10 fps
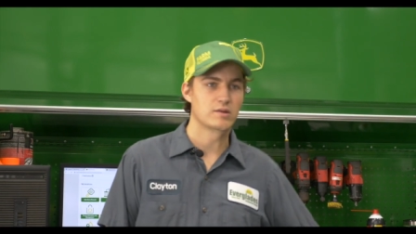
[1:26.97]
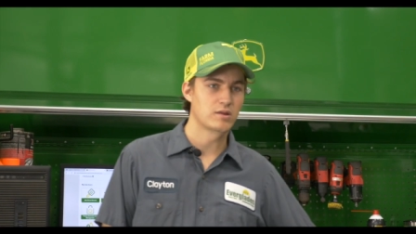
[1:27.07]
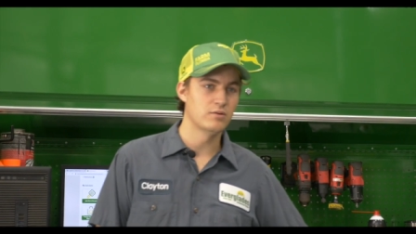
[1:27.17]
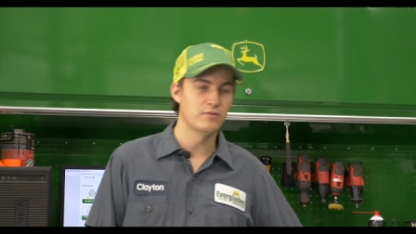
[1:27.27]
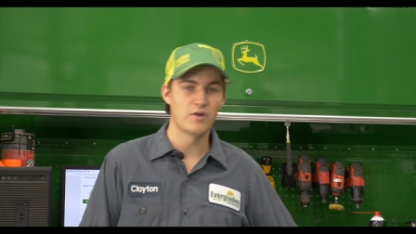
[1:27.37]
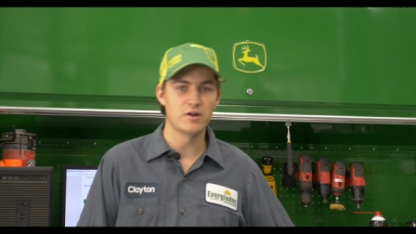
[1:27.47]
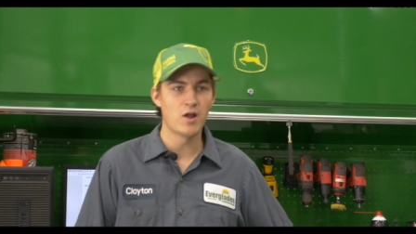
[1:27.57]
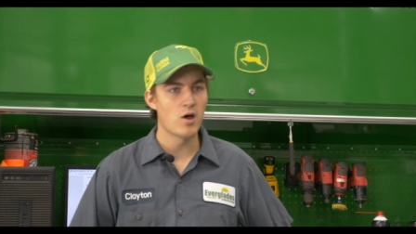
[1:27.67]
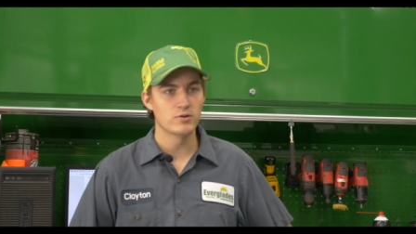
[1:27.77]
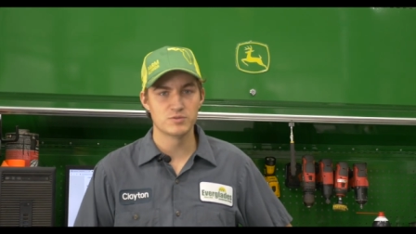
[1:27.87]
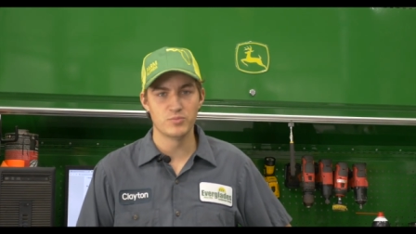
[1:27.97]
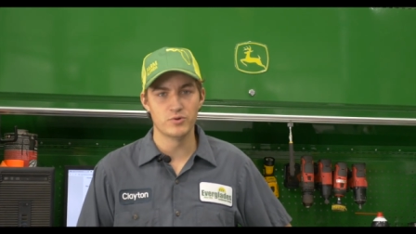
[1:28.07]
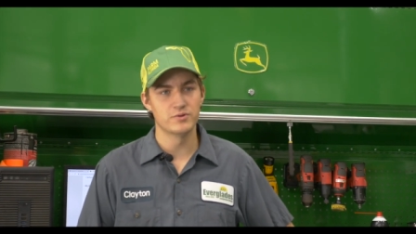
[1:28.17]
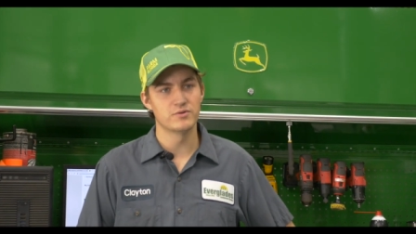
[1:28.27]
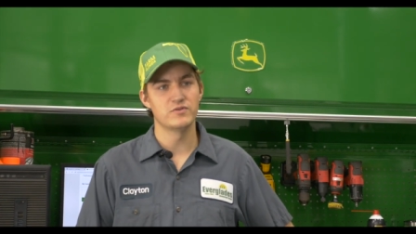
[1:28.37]
They're very
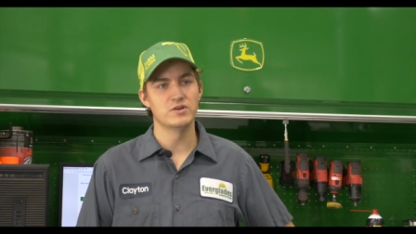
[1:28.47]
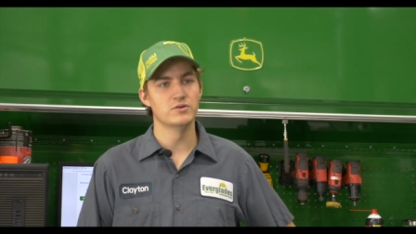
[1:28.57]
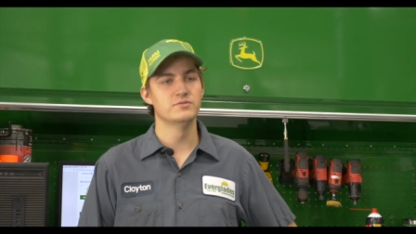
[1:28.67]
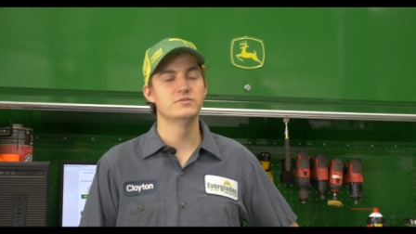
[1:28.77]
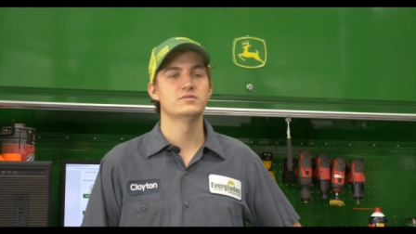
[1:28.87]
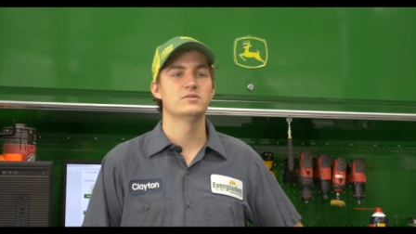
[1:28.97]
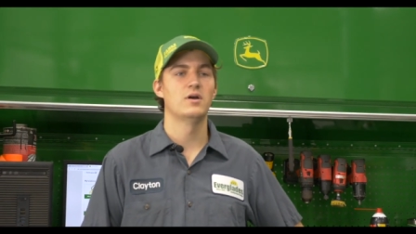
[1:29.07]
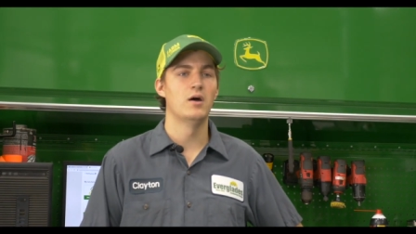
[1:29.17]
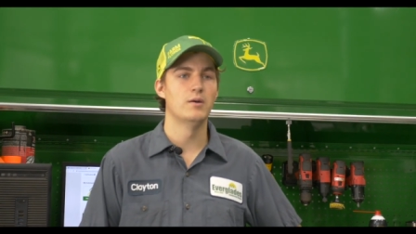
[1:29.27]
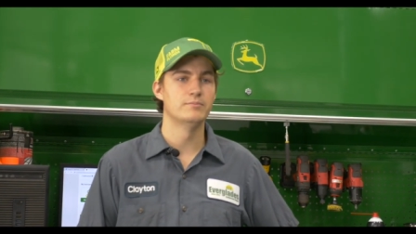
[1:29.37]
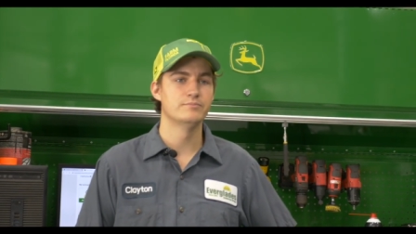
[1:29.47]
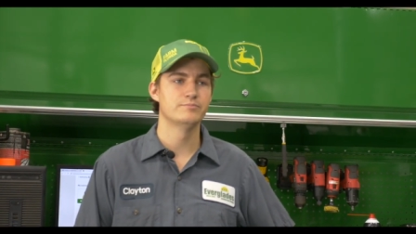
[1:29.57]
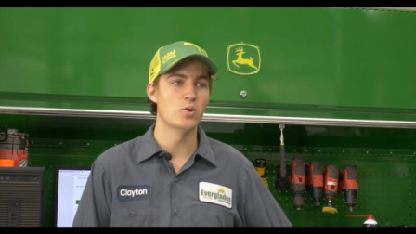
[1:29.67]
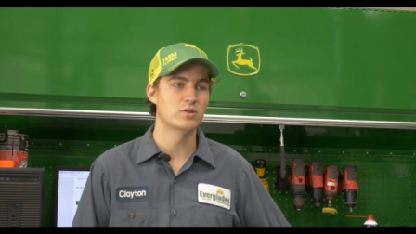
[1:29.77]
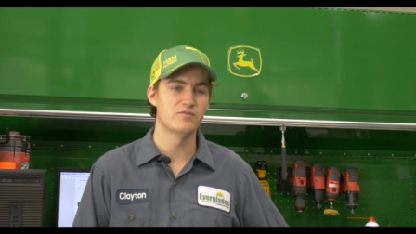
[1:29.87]
knowledgeable in their fields.
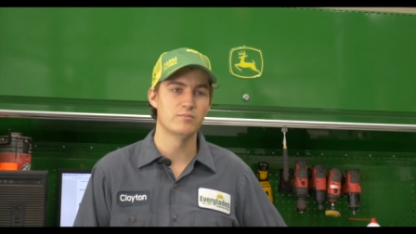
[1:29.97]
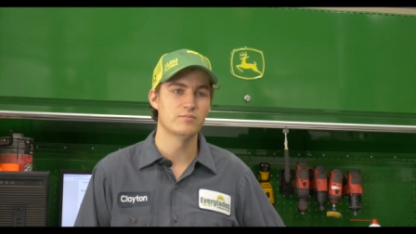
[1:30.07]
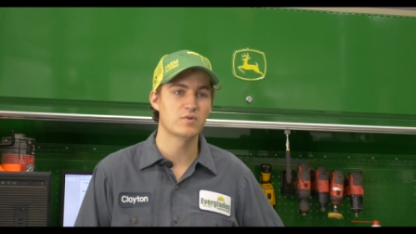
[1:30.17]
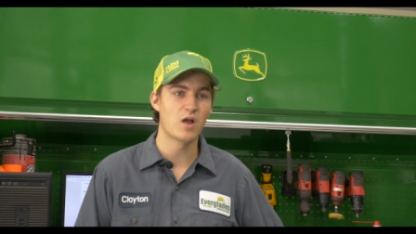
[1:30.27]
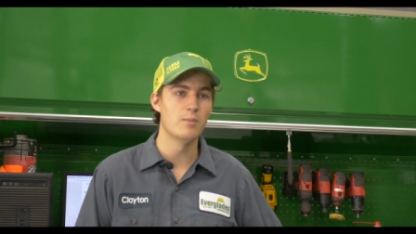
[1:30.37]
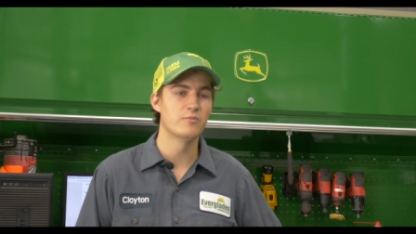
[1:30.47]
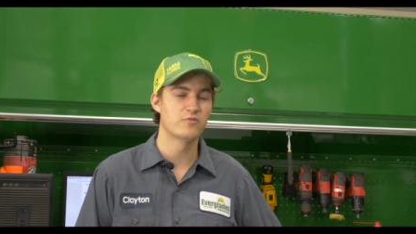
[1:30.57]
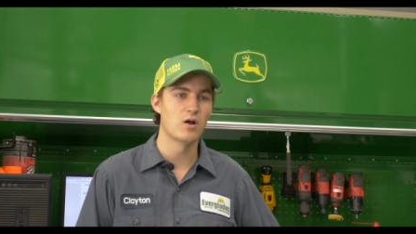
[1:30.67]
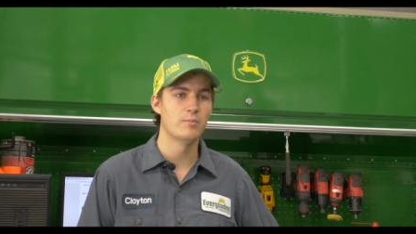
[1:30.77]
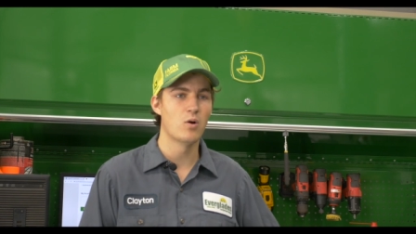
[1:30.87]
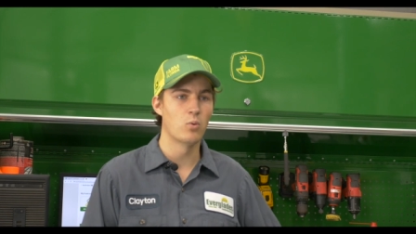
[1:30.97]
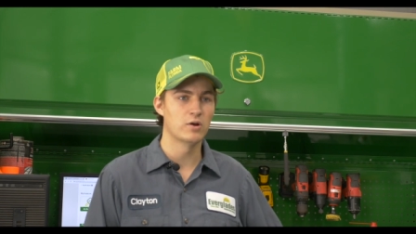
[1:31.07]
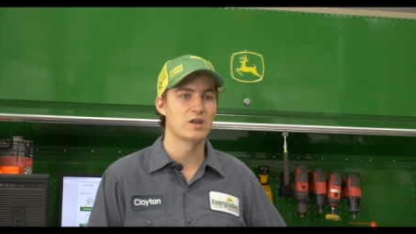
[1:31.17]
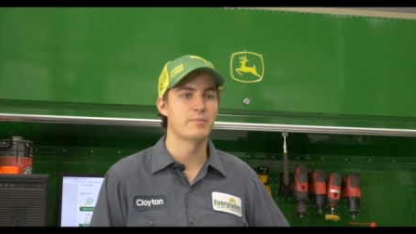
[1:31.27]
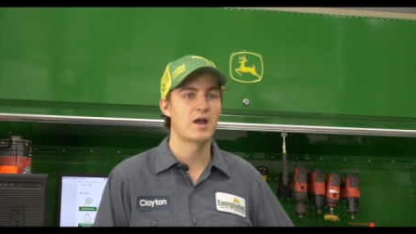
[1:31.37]
Both of them come from a
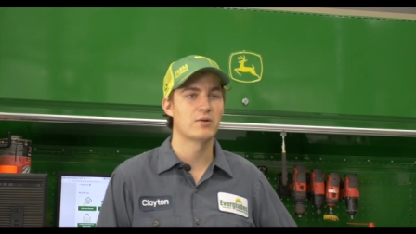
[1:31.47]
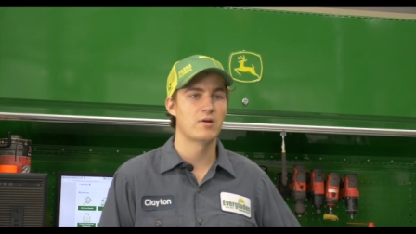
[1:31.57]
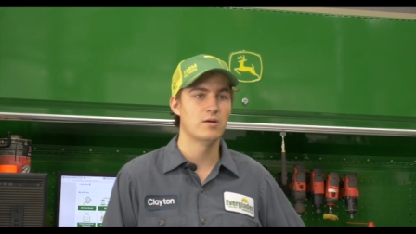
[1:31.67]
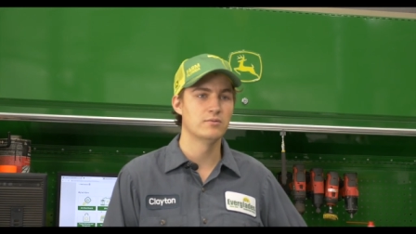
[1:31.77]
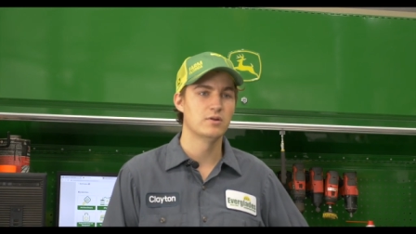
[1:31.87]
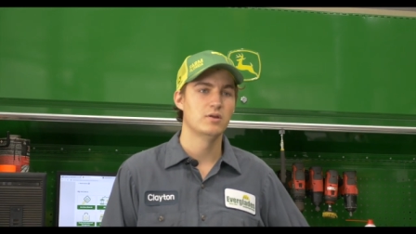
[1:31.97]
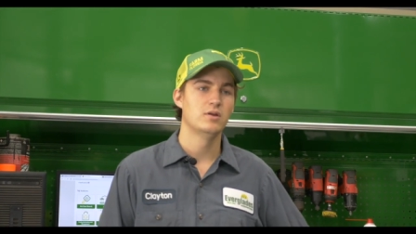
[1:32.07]
working background.